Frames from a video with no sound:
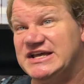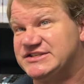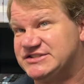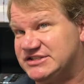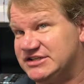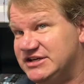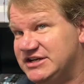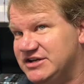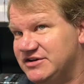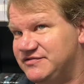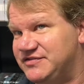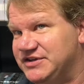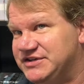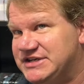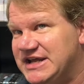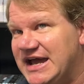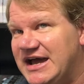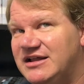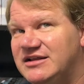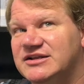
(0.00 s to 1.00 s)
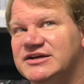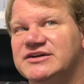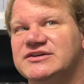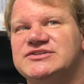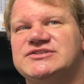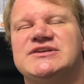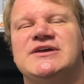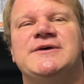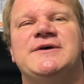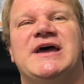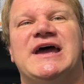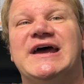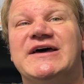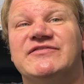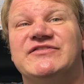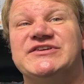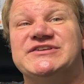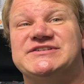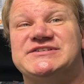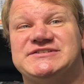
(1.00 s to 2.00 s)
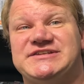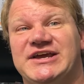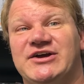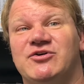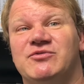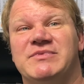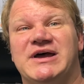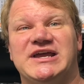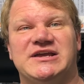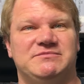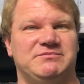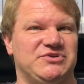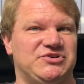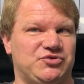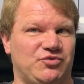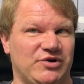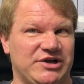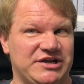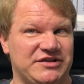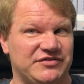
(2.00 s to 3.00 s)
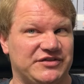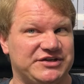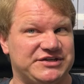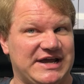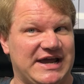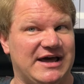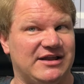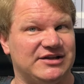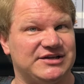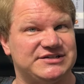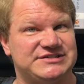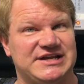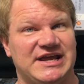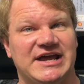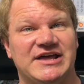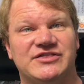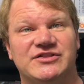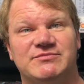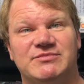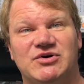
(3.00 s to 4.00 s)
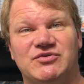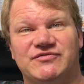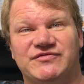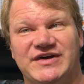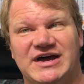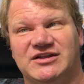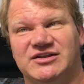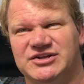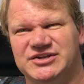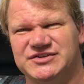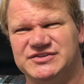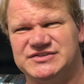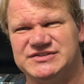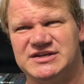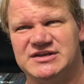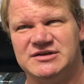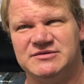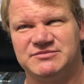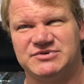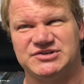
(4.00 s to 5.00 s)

Destiny of the Daleks and the stalemate between the Daleks and the Movellans.